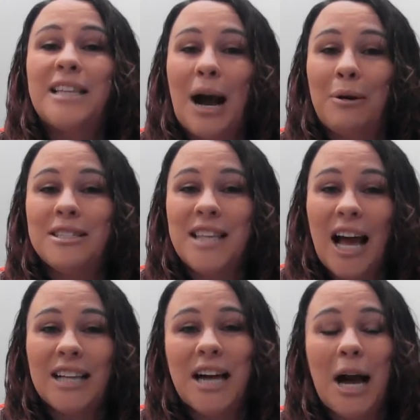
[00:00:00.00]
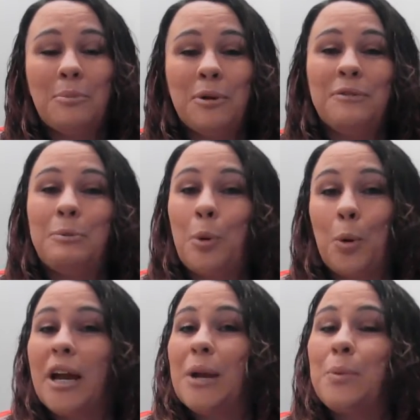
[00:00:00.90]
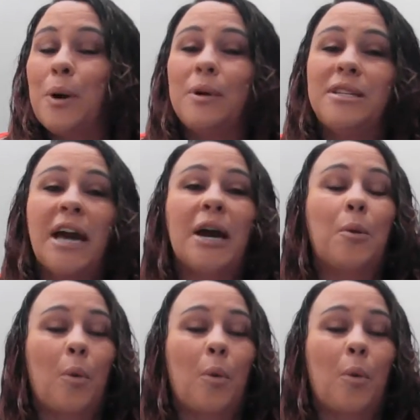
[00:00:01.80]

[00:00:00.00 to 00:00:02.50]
Now it's that time of the morning where we take